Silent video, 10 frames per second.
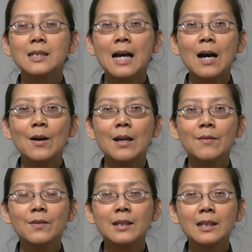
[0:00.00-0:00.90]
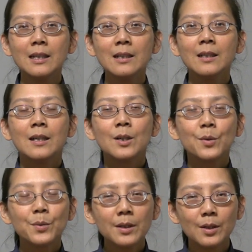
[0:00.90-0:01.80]
is how everything
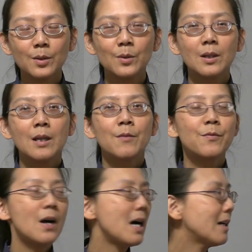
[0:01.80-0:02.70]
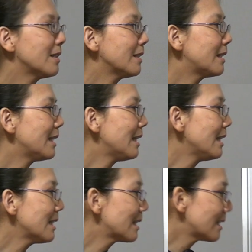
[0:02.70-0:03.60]
grows. From
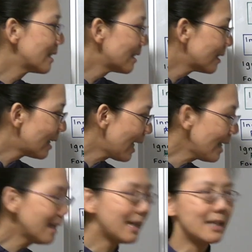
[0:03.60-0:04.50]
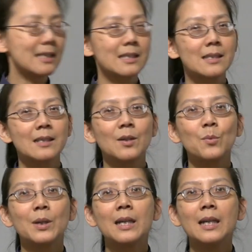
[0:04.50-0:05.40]
these 8 links,
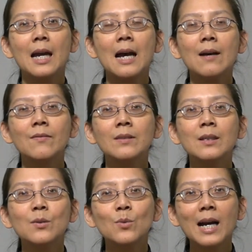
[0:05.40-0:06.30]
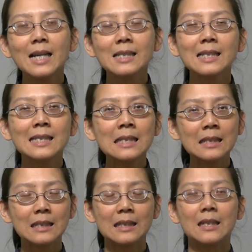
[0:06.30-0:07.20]
we have the rice
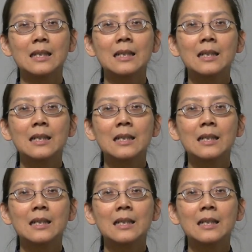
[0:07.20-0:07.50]
seedling.